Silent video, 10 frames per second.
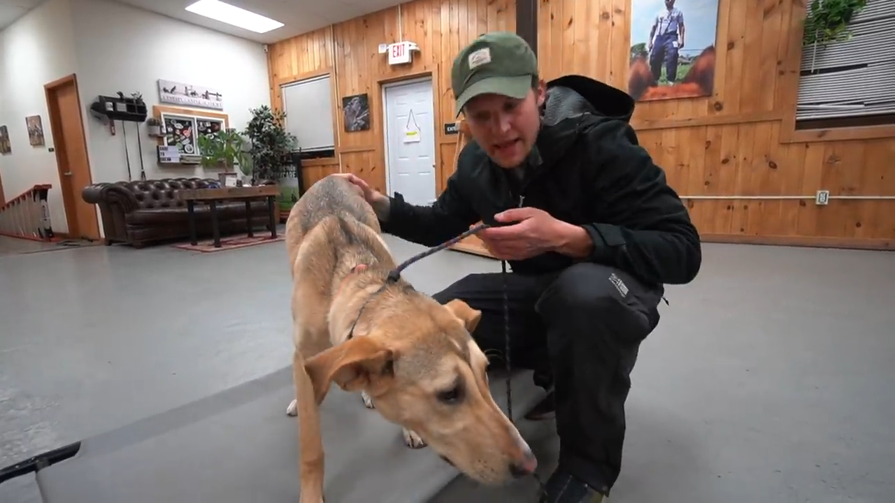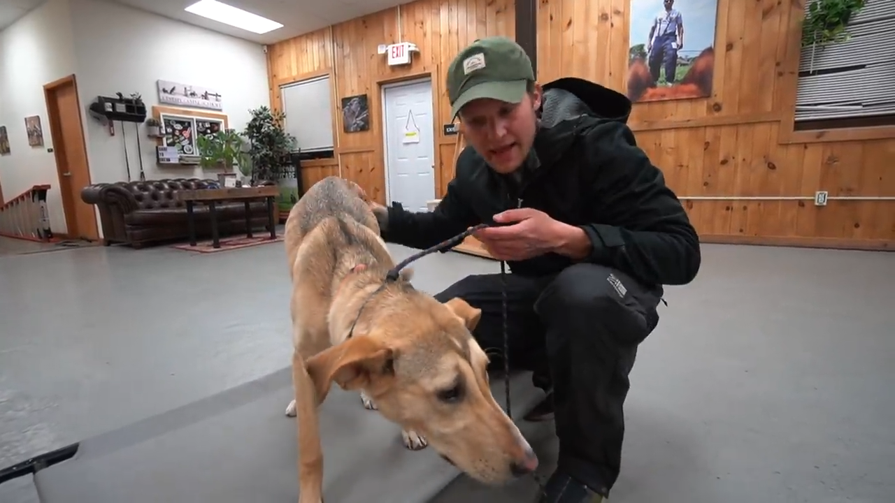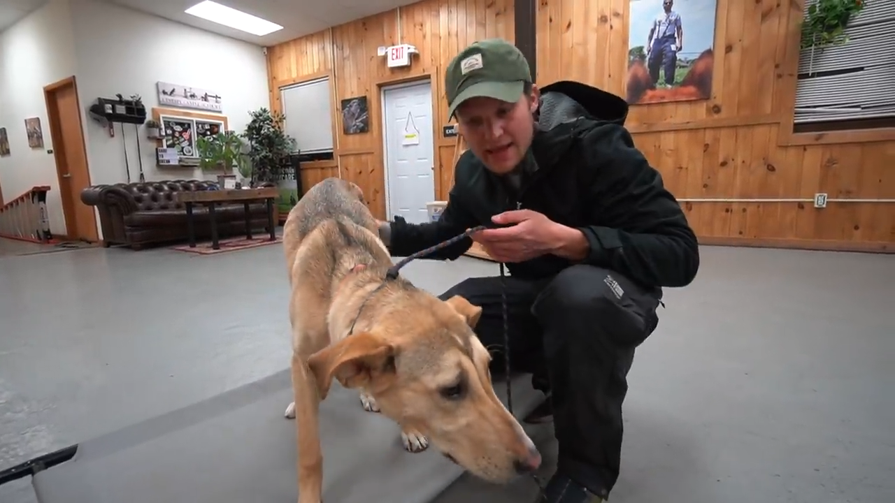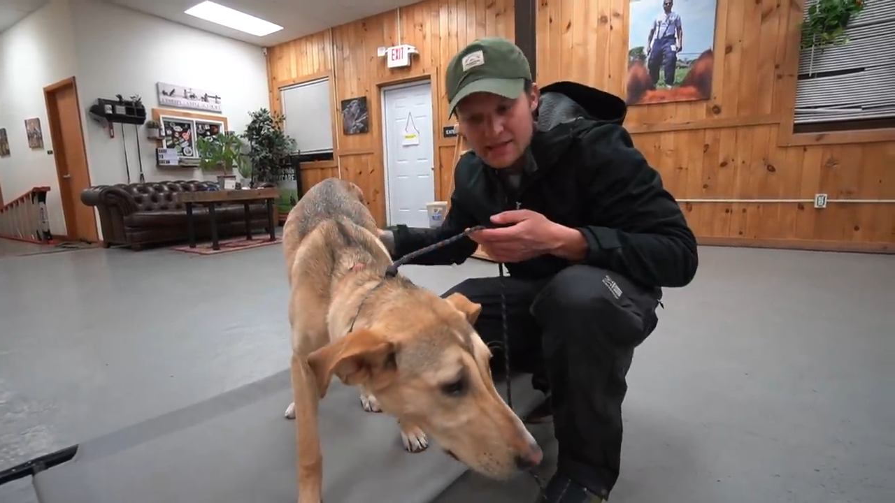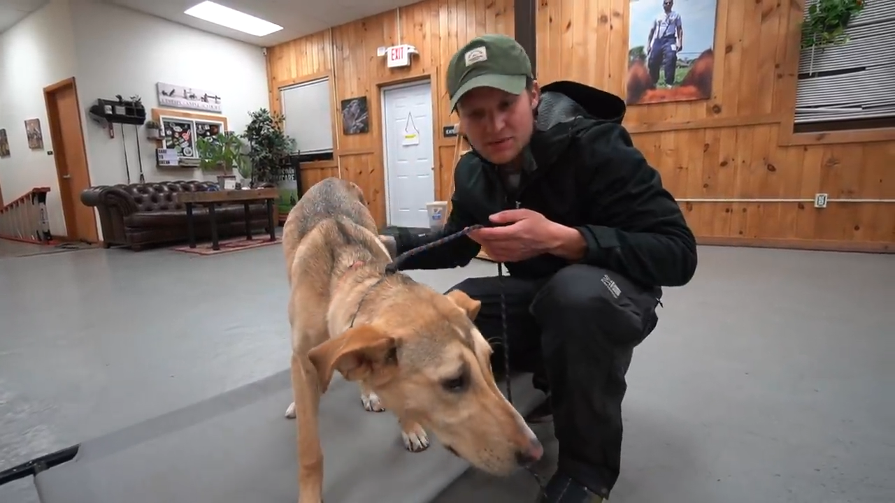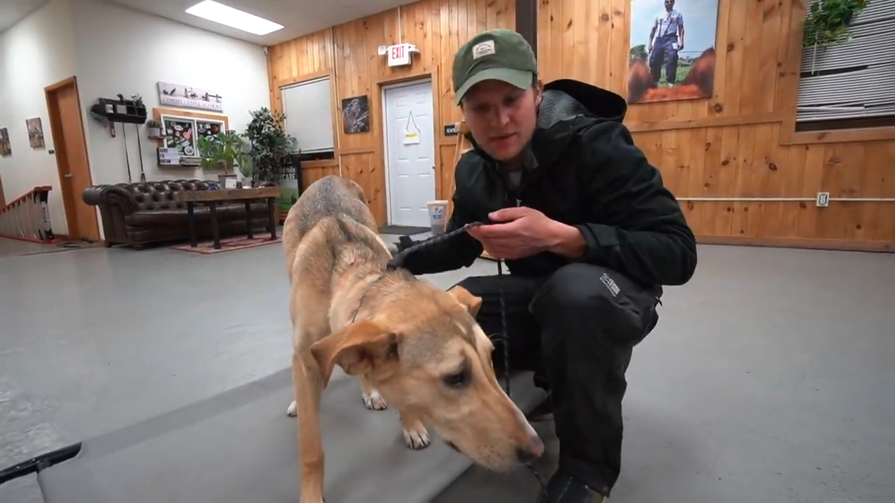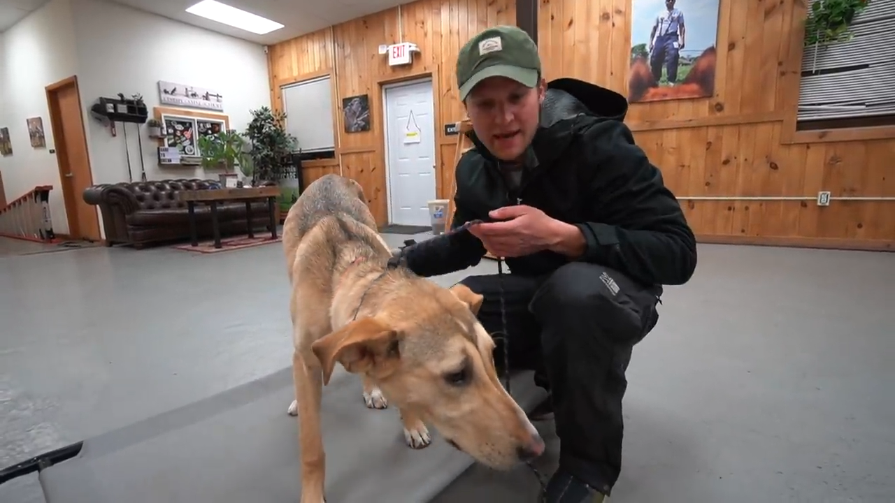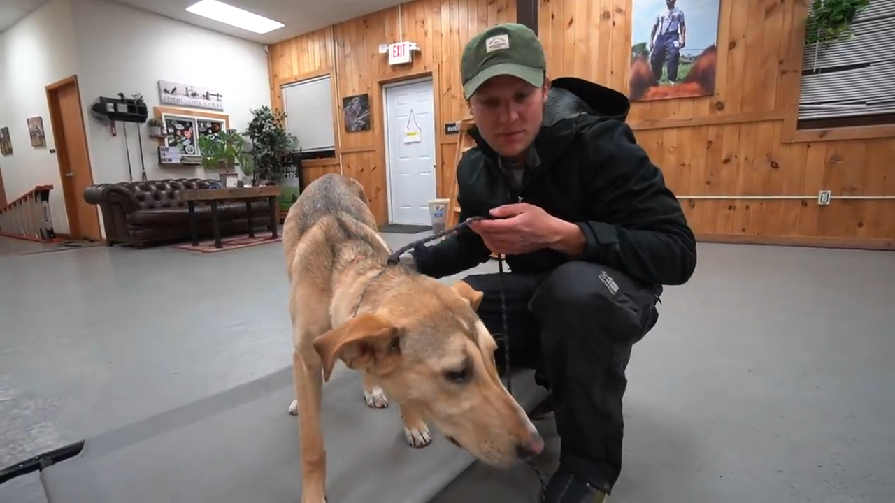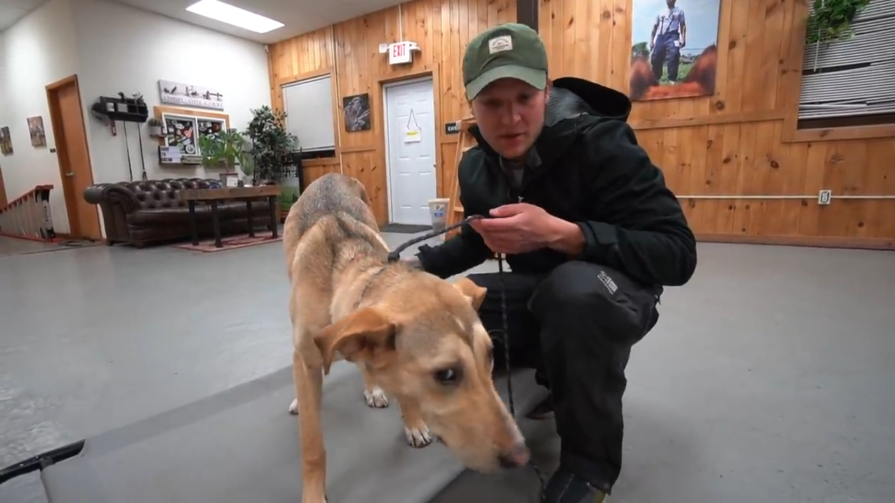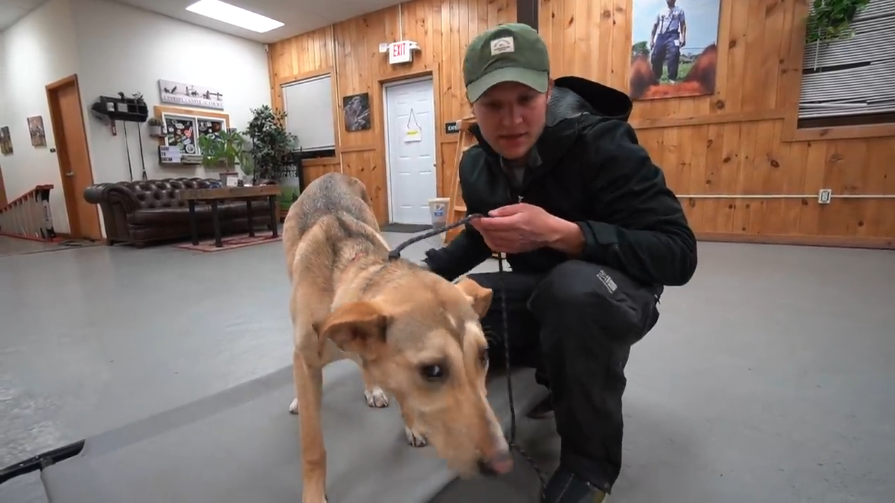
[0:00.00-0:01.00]
hey, it's
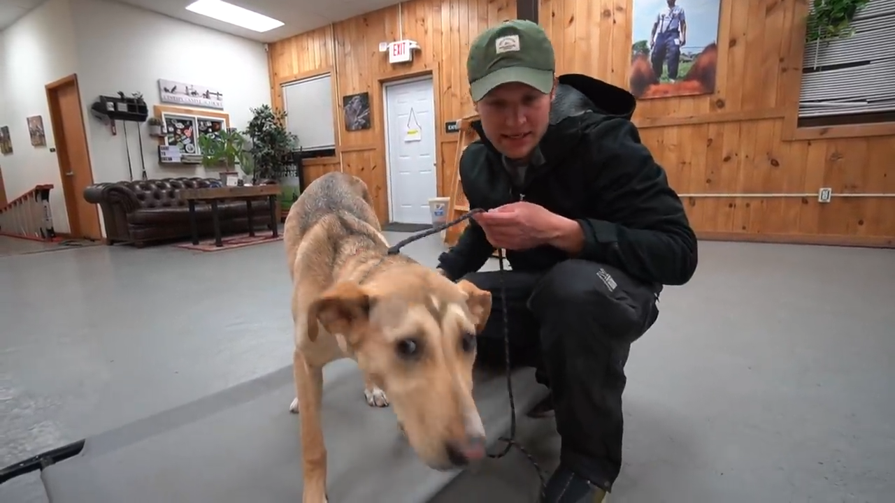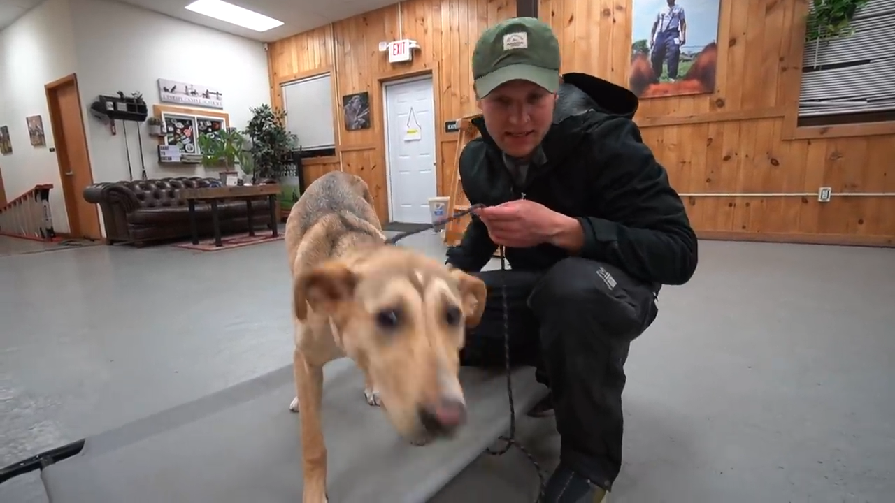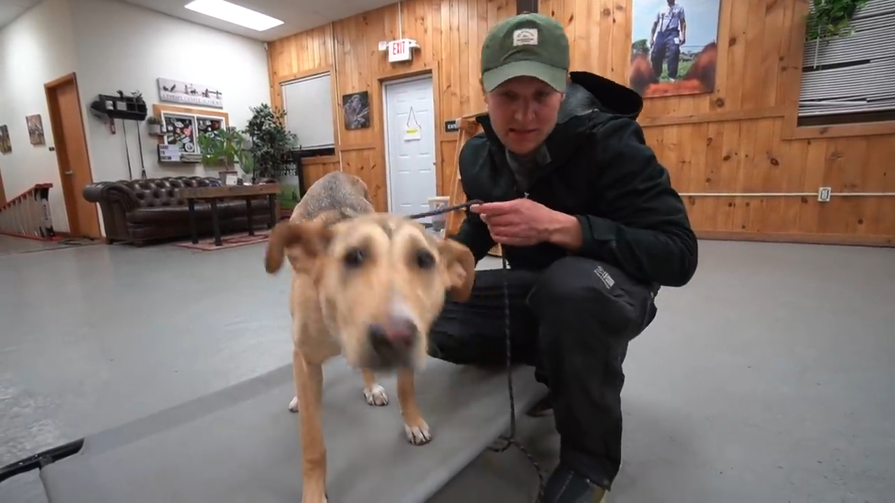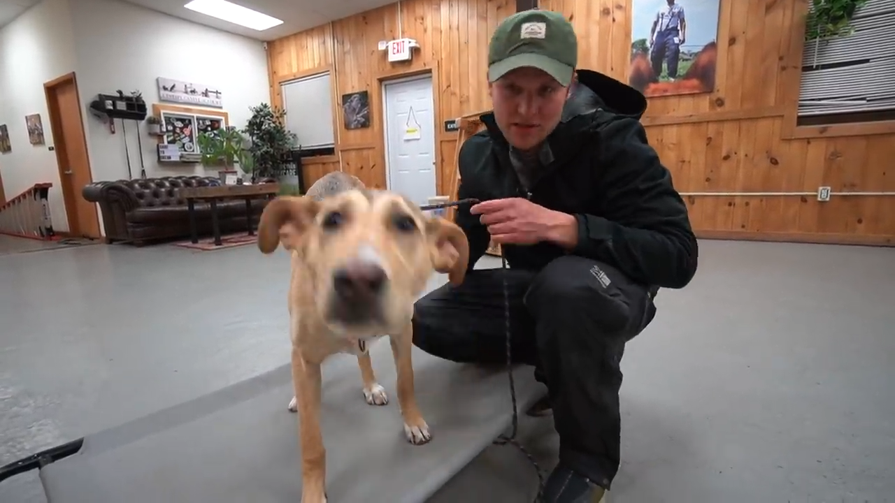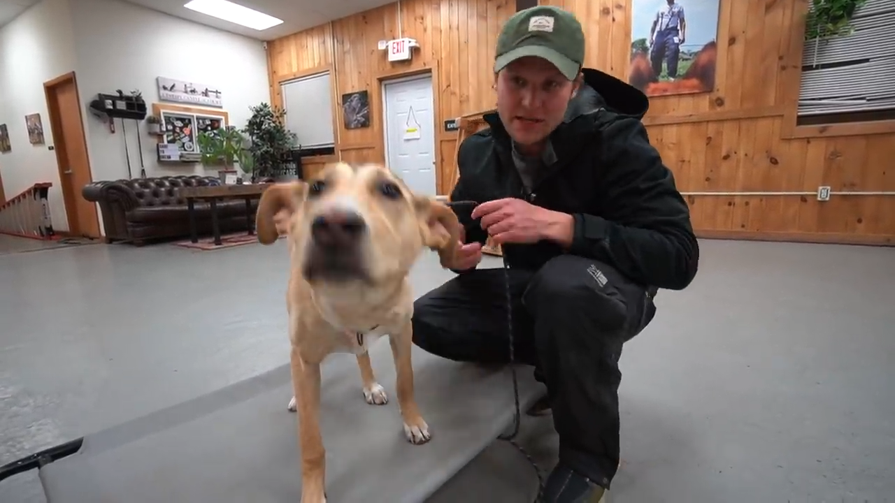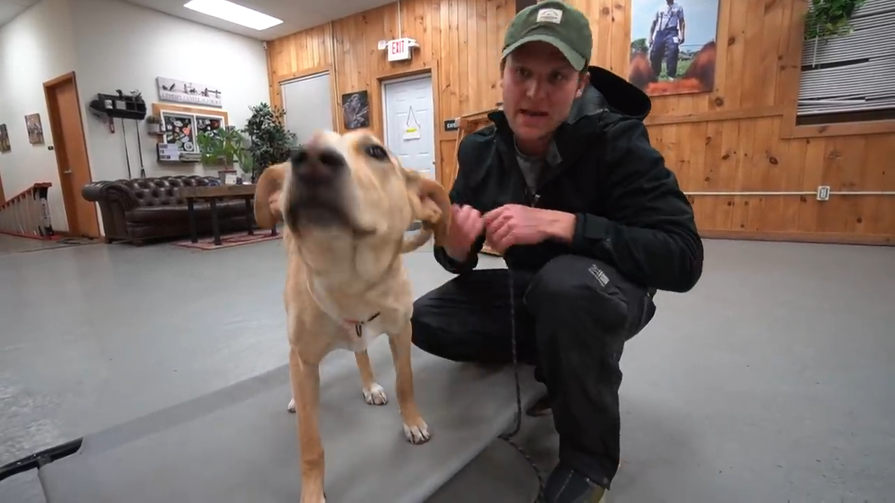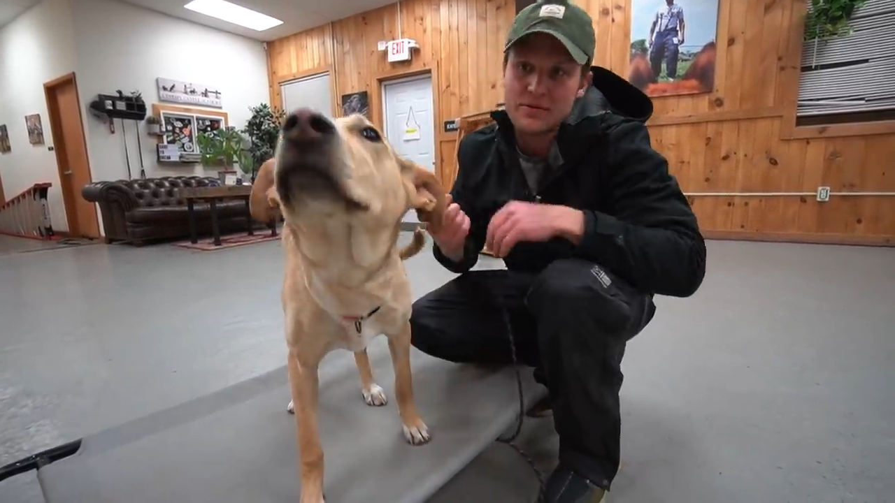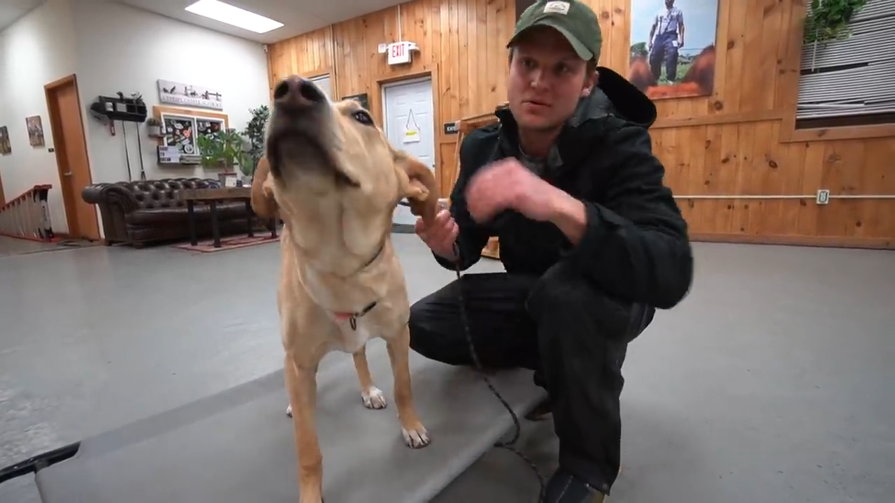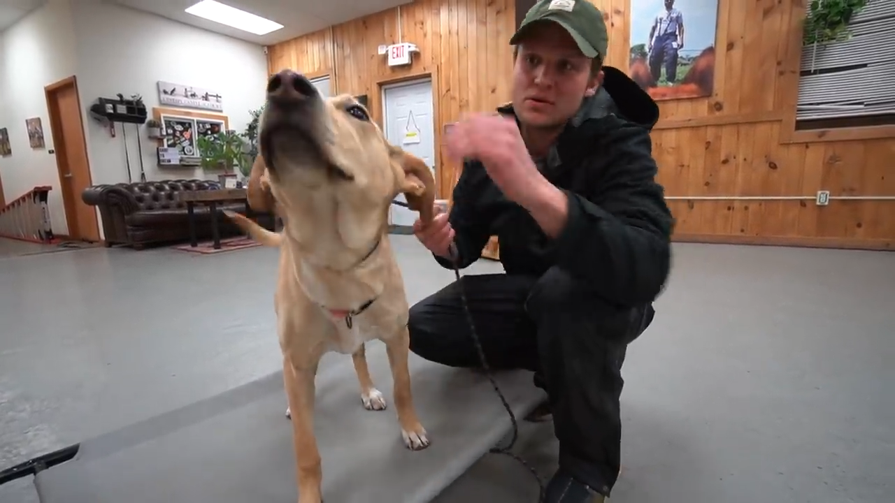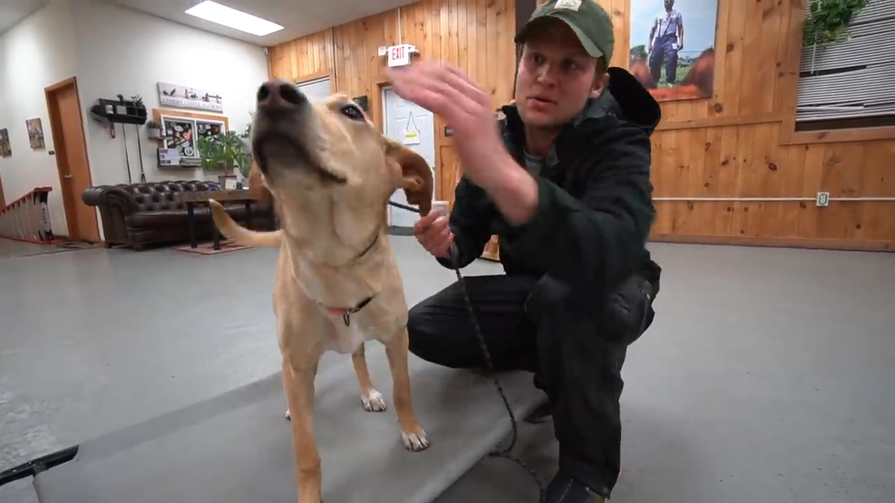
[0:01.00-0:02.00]
okay, we're gonna get there
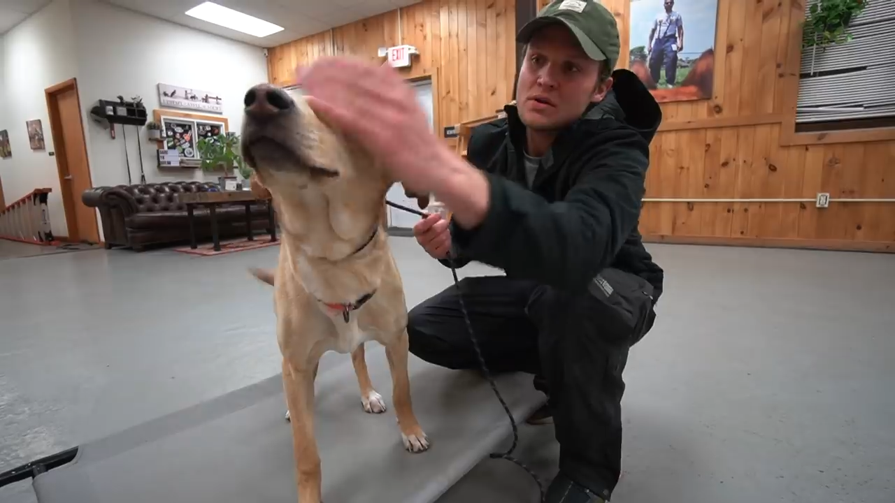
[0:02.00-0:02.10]
together,